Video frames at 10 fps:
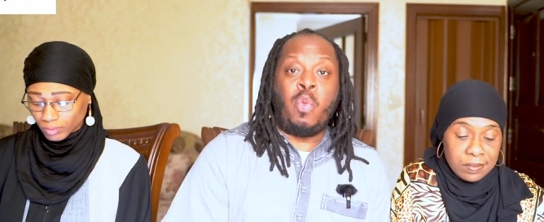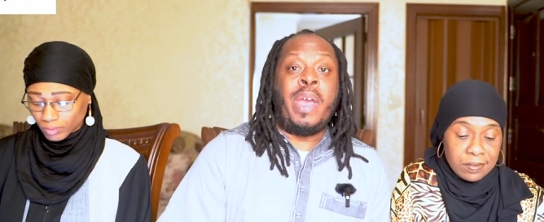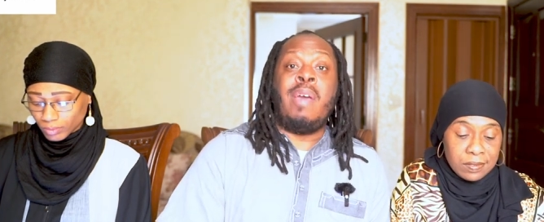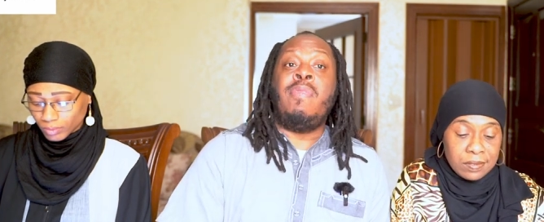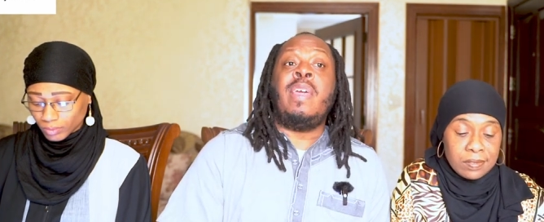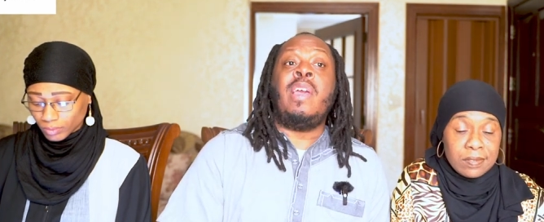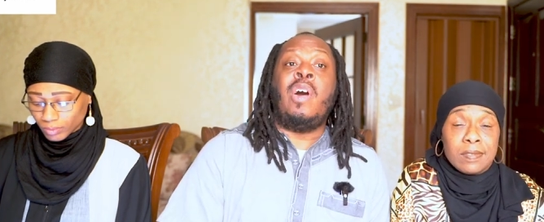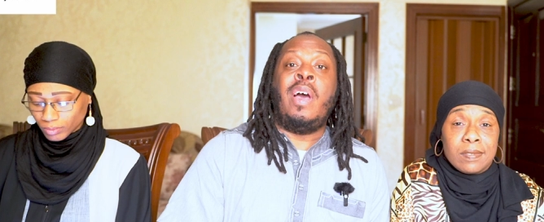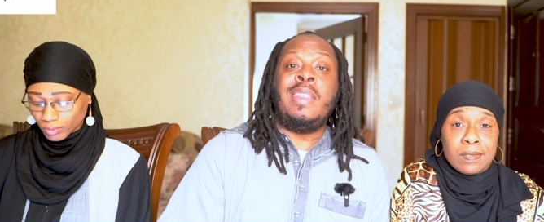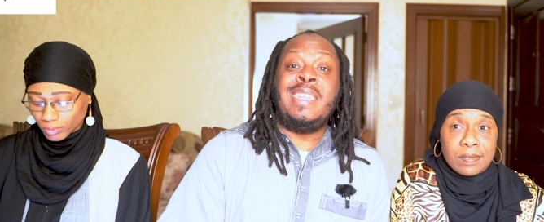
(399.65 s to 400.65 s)
Speaker 1: wherever they
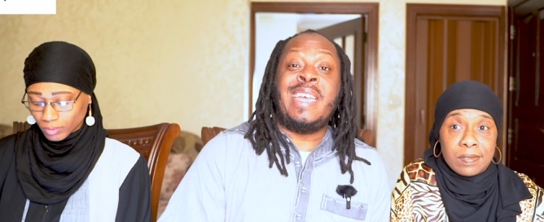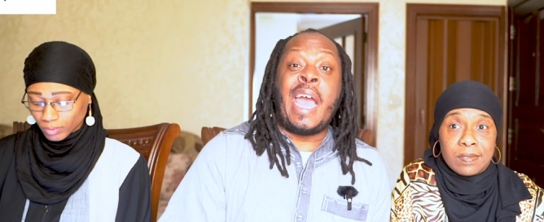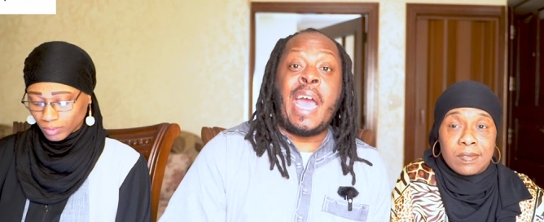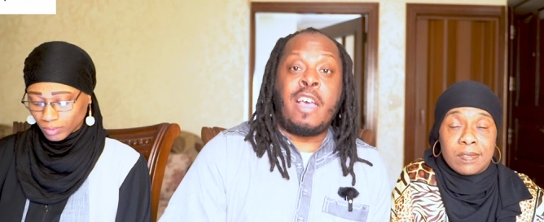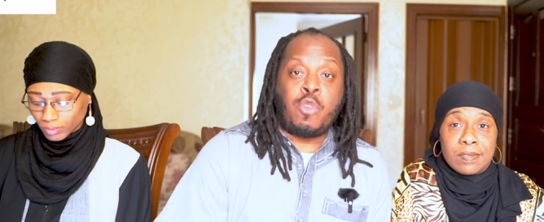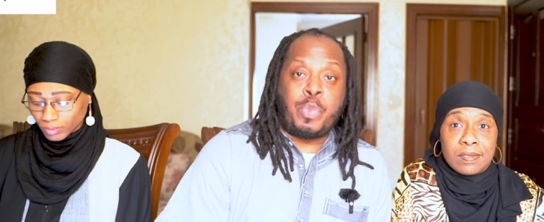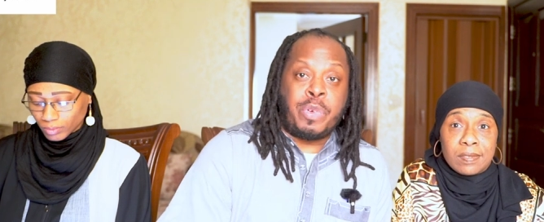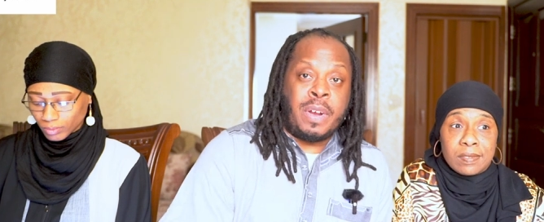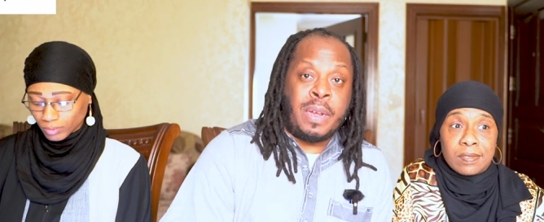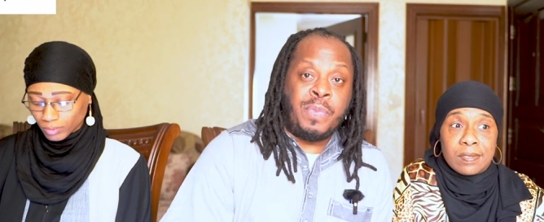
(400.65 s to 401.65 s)
are in the
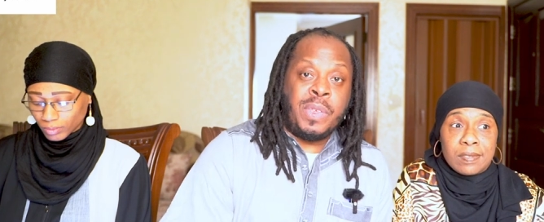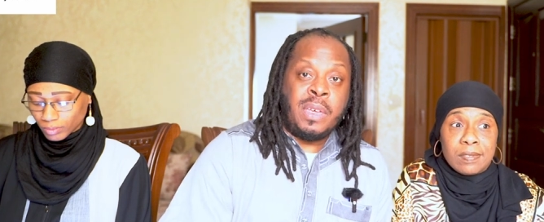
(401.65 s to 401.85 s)
diaspora,